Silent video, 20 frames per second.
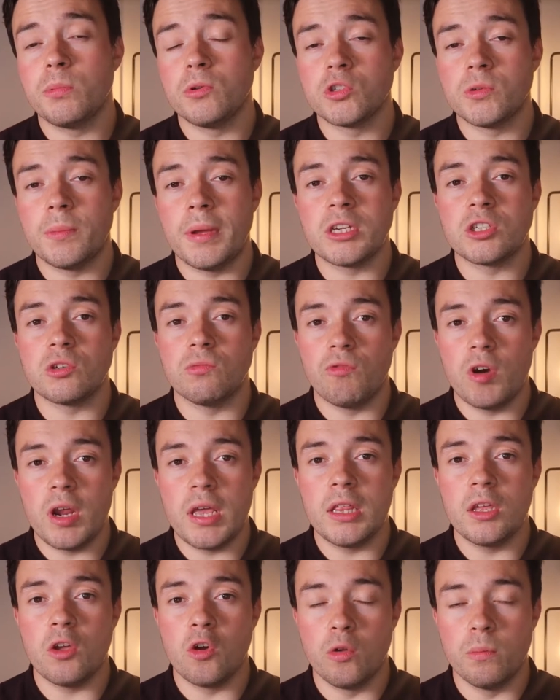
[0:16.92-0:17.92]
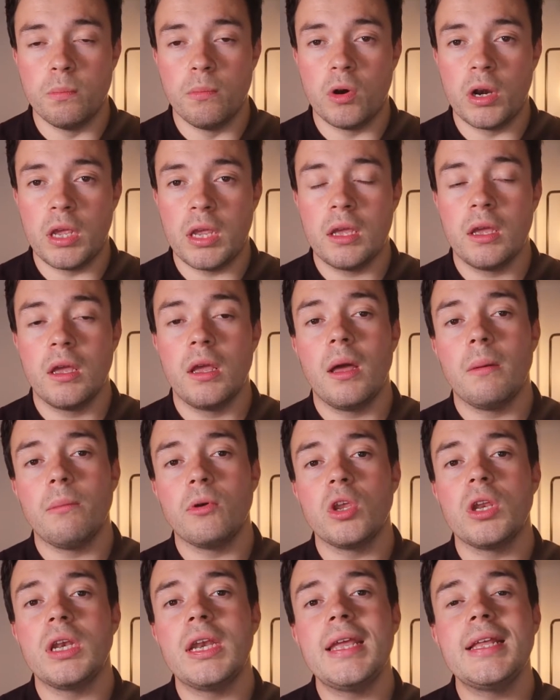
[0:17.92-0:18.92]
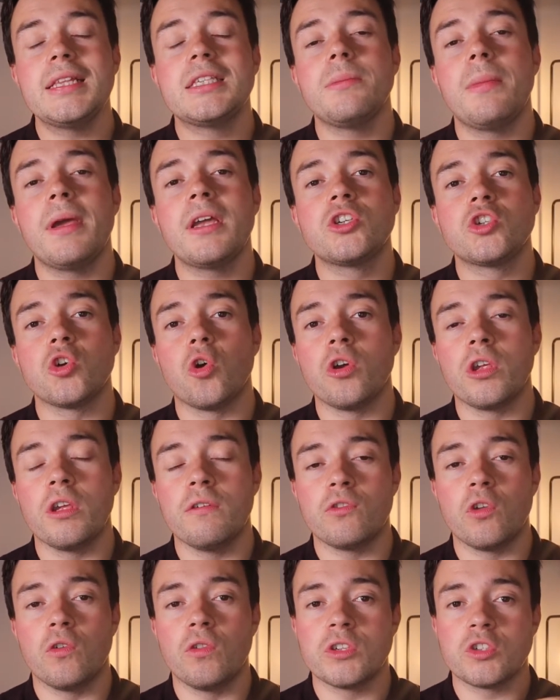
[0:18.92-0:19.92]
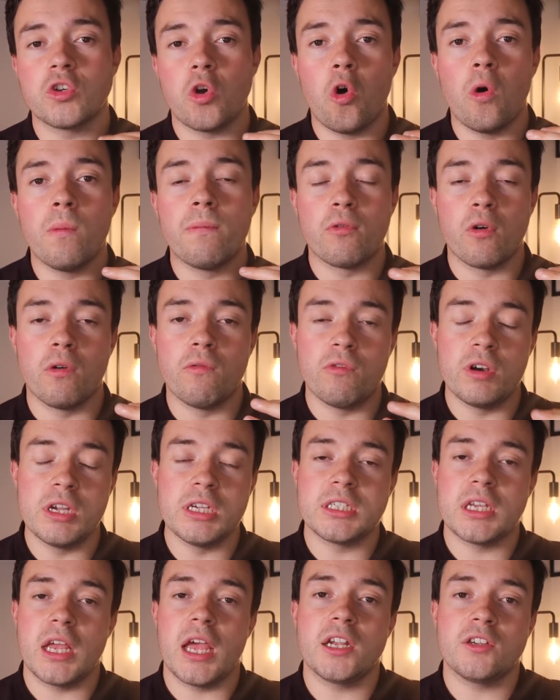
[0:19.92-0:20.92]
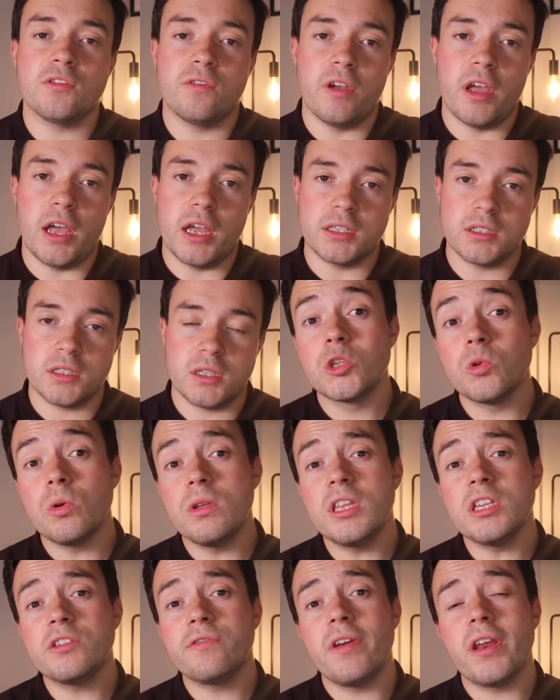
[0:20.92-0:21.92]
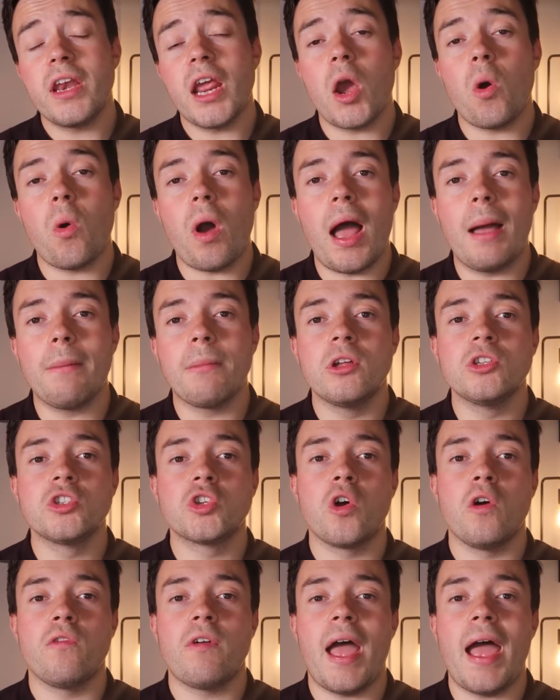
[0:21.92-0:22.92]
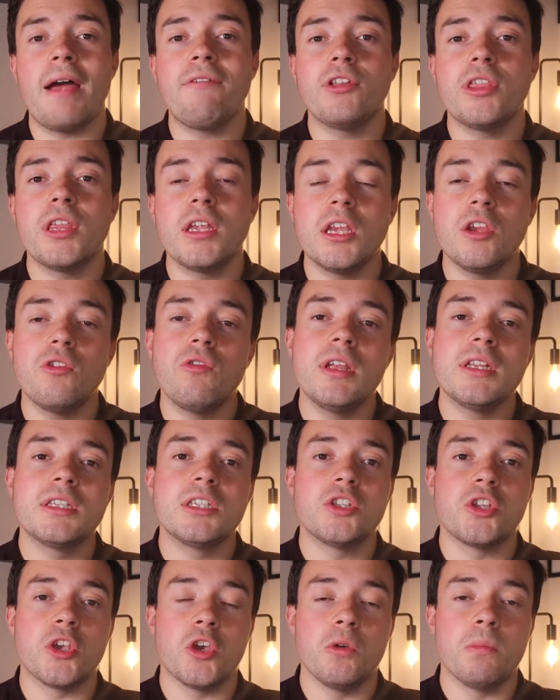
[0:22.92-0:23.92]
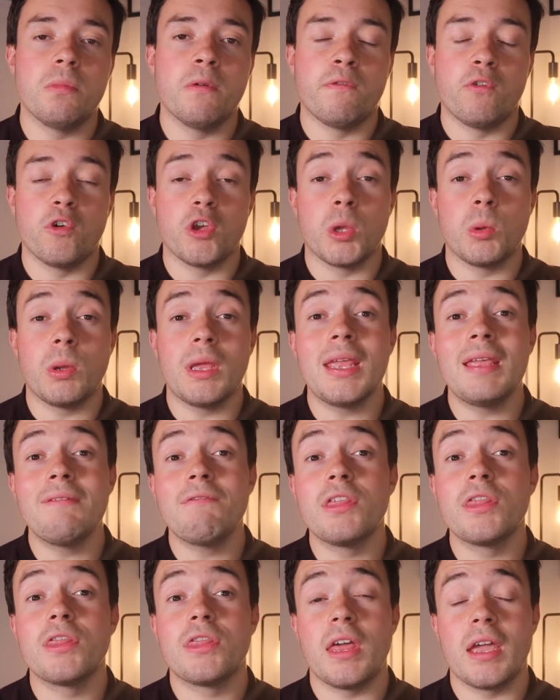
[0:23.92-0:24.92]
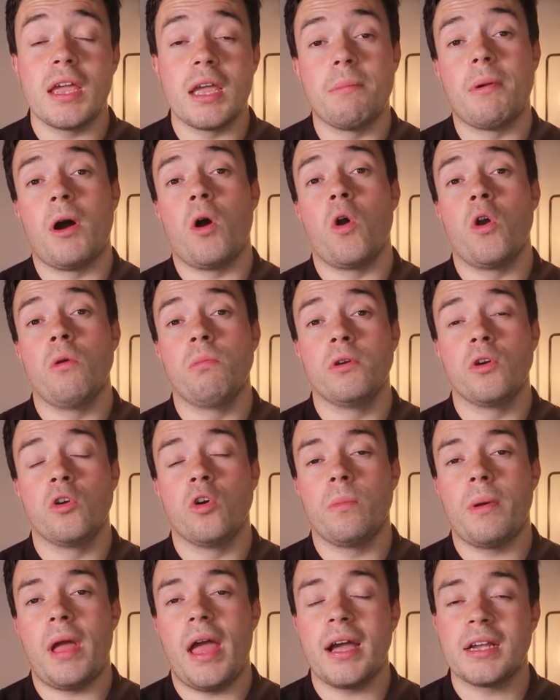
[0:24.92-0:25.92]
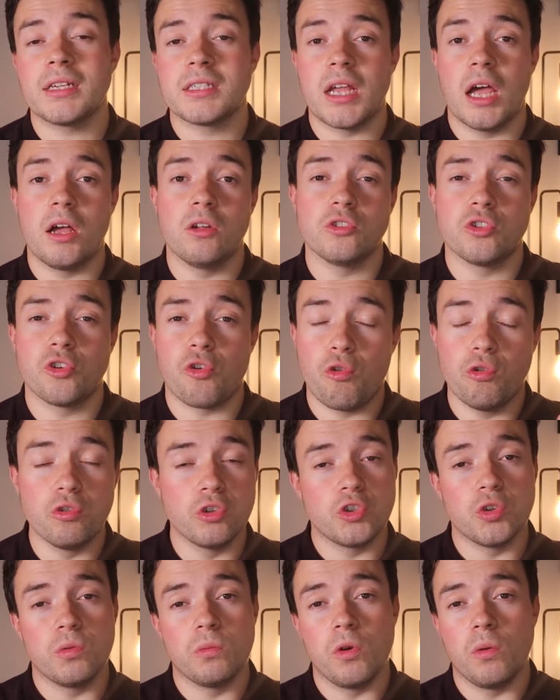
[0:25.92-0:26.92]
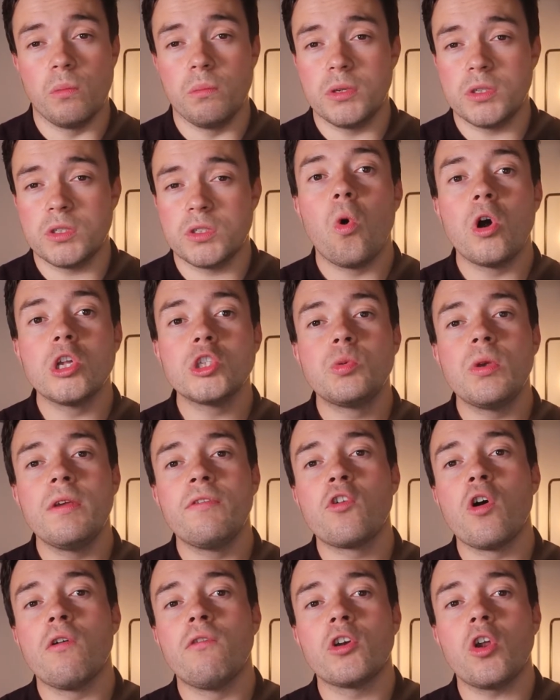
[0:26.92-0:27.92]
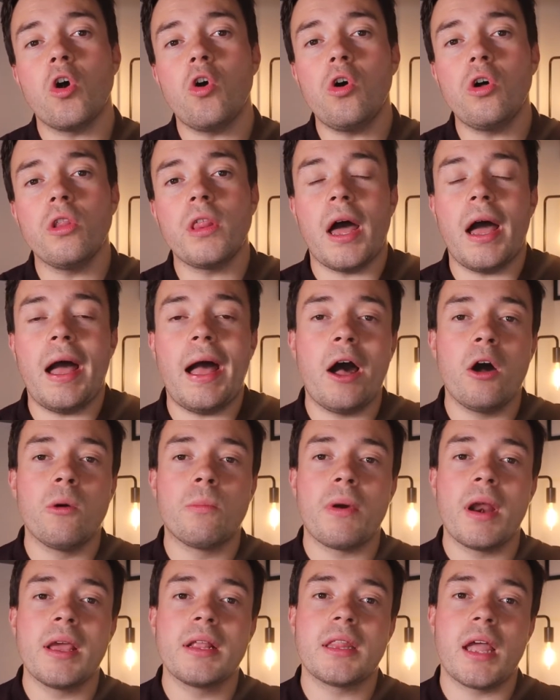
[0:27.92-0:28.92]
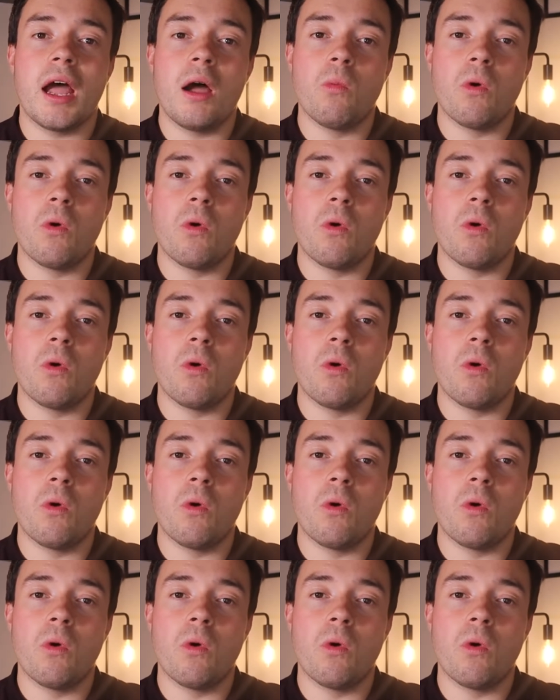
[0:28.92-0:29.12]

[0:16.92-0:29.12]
to make some really good money. But you need to make sure you've done this upfront research first. So in this video, I'm going to cover everything you need to do before you even think about opening up Excel to crunch some numbers. Once we've covered all that, I'll break down